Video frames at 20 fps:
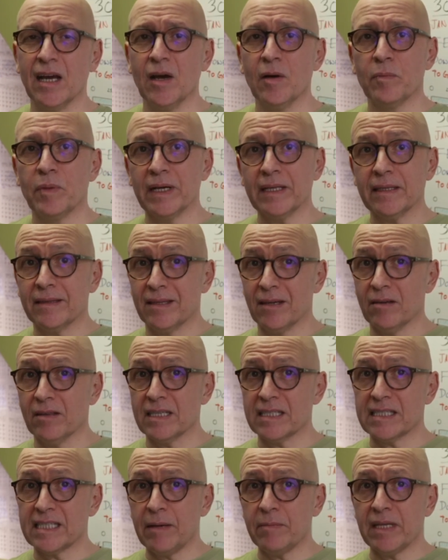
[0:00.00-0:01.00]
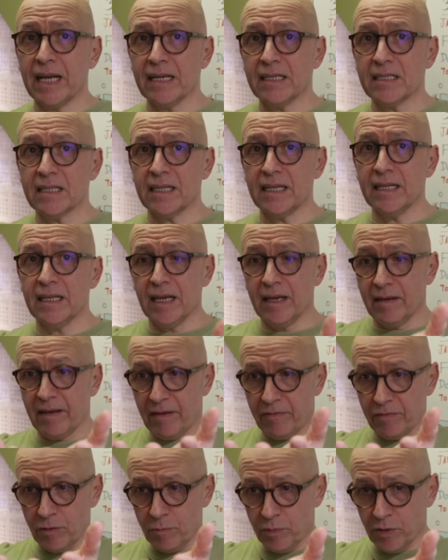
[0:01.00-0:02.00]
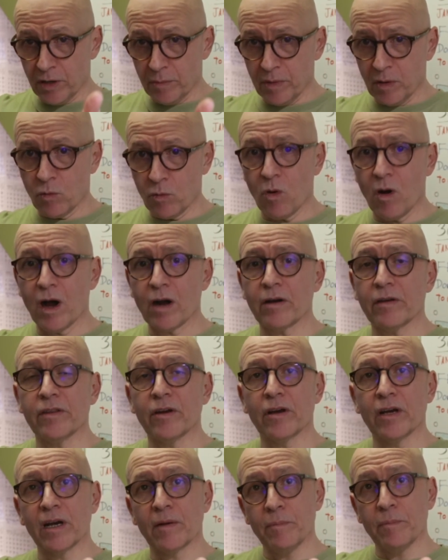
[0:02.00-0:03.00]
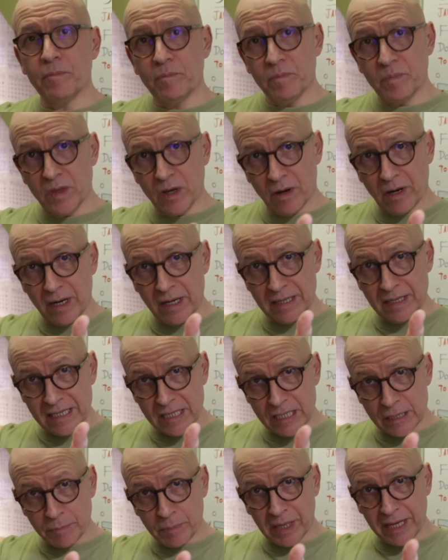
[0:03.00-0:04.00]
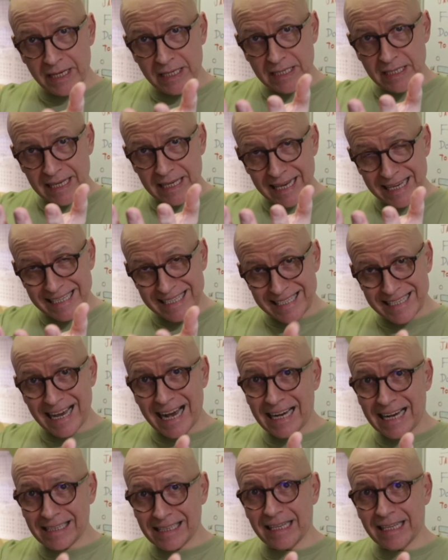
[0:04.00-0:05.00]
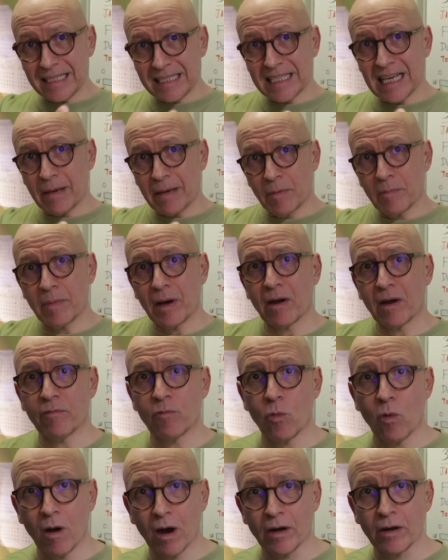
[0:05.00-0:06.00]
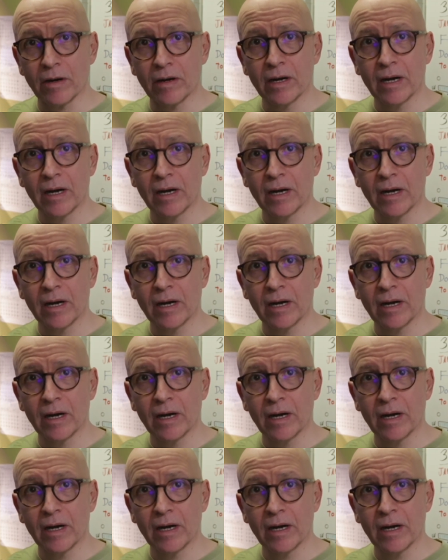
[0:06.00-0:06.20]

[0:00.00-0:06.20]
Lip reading: But they're the same density. If you put them in water, they're gonna displace exactly the same amount of water.